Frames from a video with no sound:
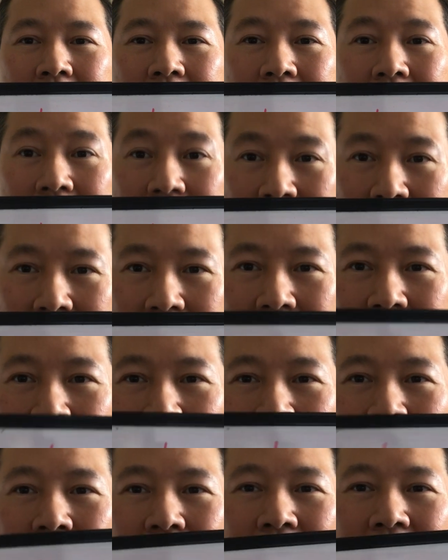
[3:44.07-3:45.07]
ơn,
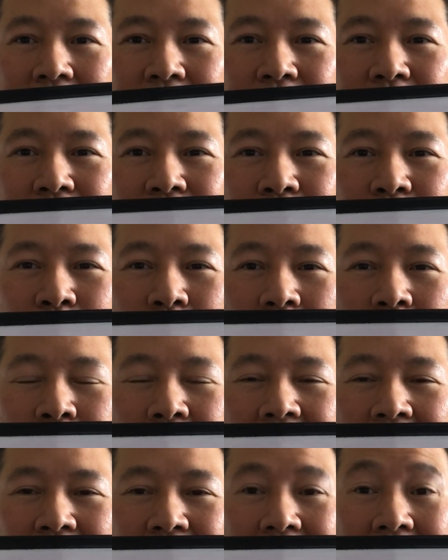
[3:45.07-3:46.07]
all right? So the first word is
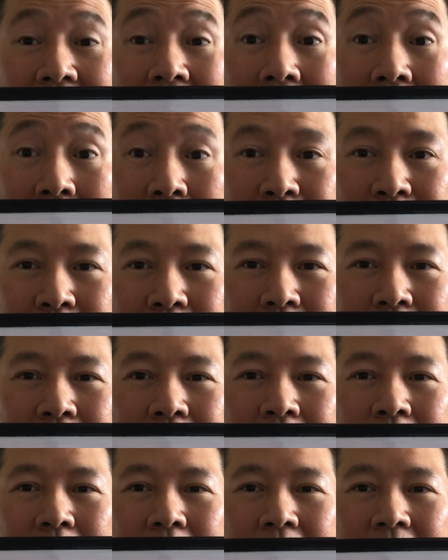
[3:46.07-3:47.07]
pronounced Cám,
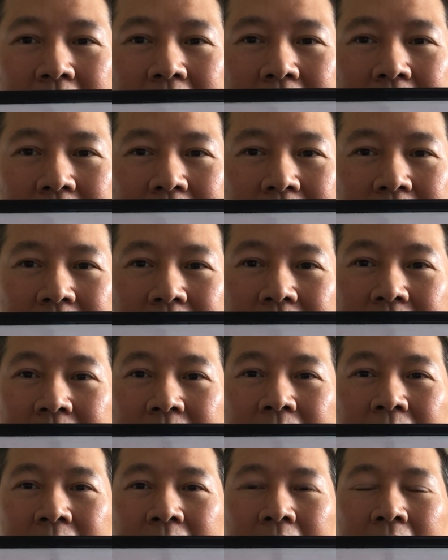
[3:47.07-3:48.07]
and then ơn.
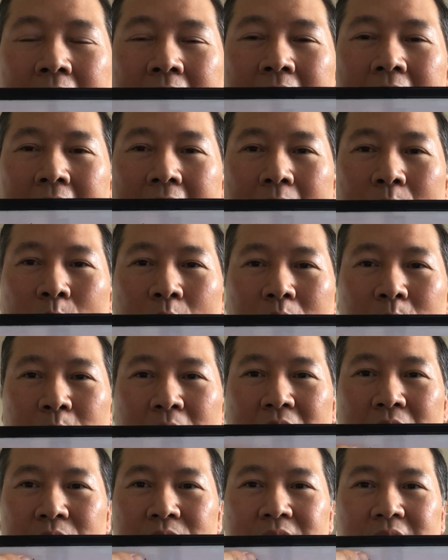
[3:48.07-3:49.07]
I want to
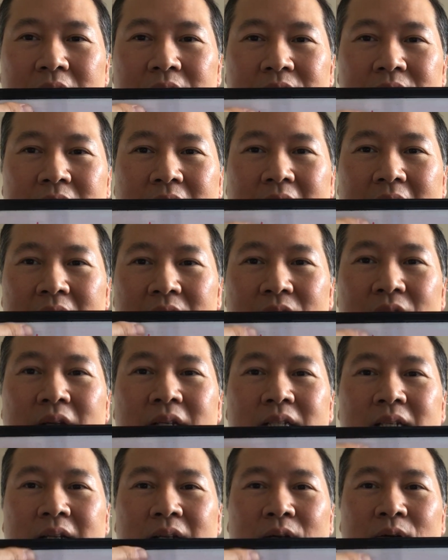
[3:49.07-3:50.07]
bring your attention again to
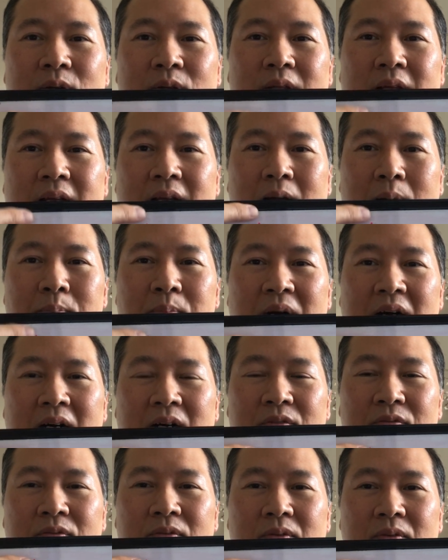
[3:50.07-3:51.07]
this little thing
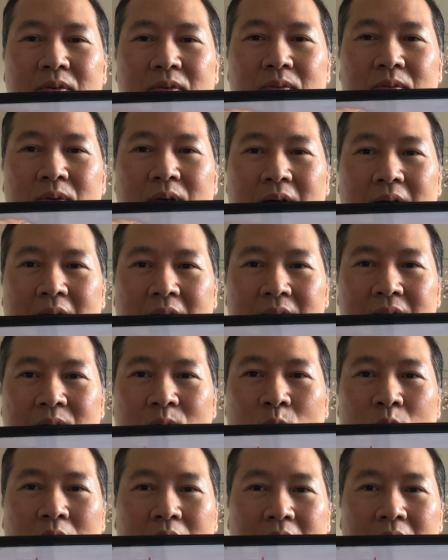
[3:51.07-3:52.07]
above the
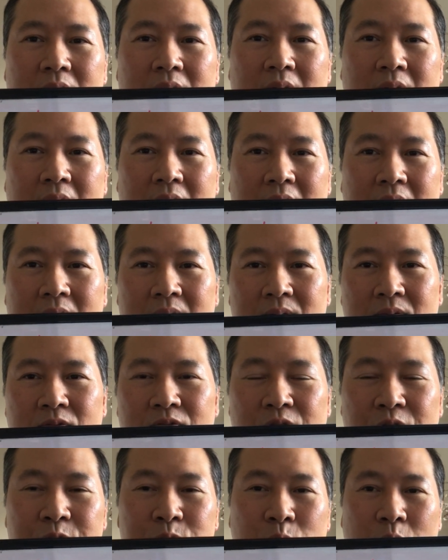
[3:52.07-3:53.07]
word,
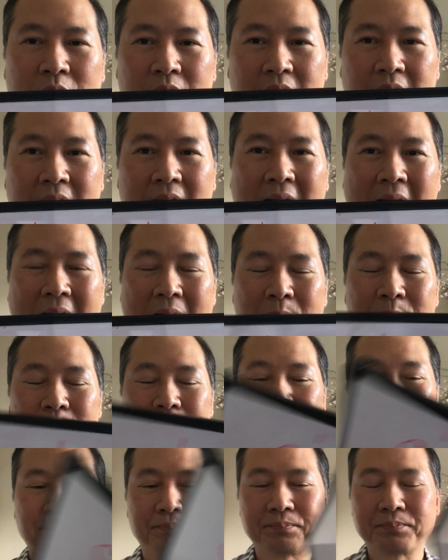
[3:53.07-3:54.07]
first word, okay, Cám.
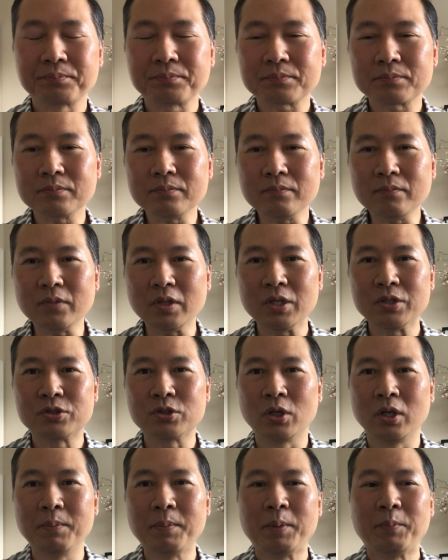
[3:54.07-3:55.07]

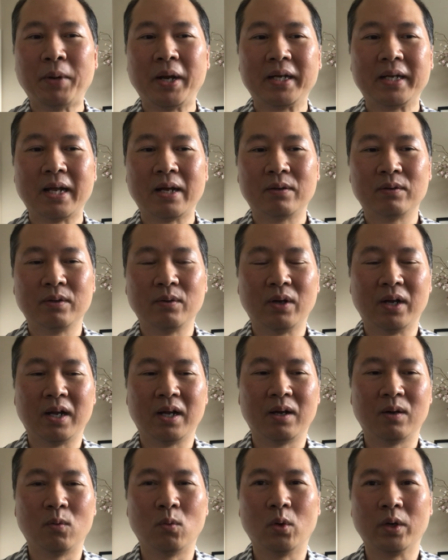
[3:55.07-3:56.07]
So let me break down
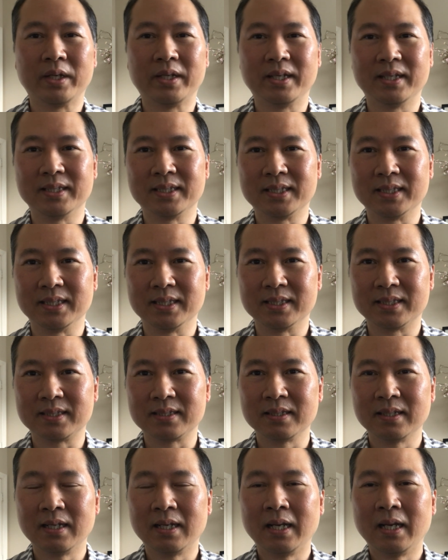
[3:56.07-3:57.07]
what this
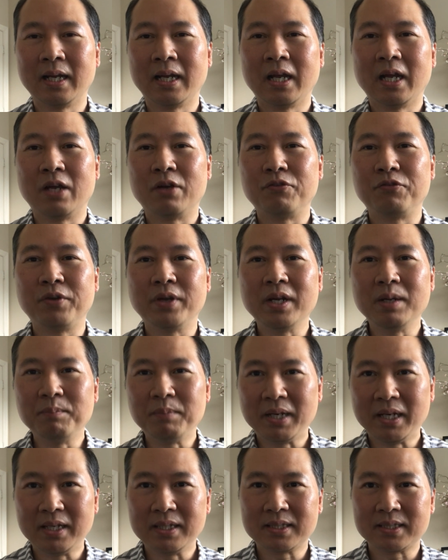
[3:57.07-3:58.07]
is.
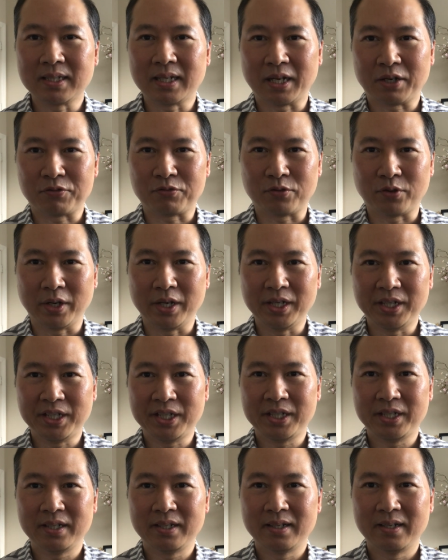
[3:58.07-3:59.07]
Vietnamese, like
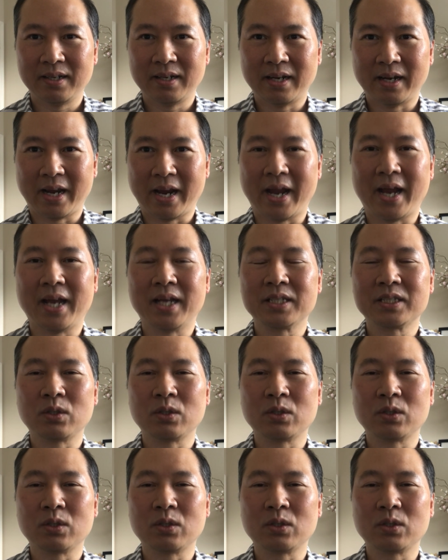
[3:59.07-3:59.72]
French, has